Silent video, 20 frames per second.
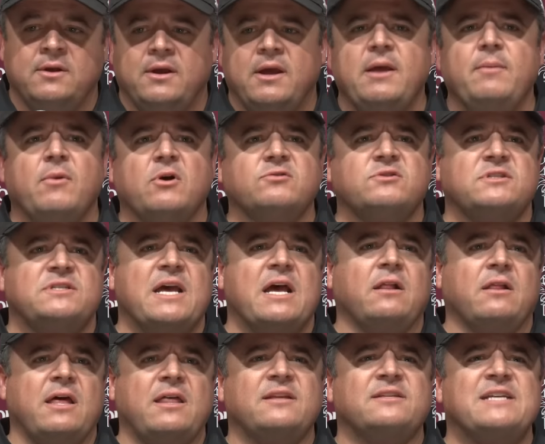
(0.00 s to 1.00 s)
And a
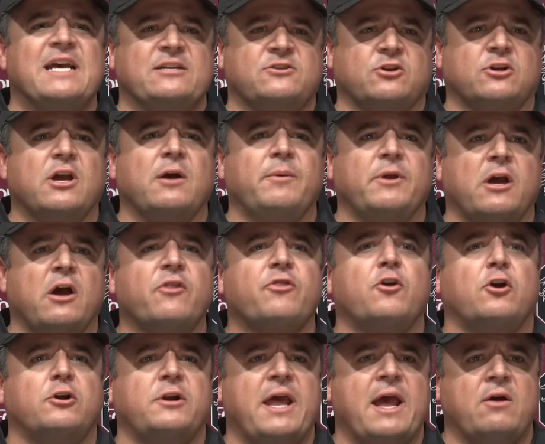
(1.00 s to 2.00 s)
lot of the sacks are coming on
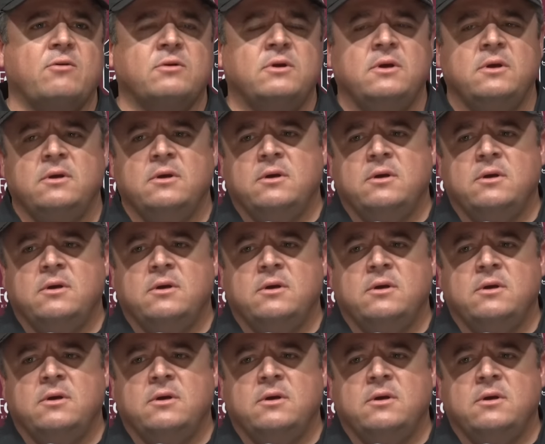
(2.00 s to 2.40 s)
third down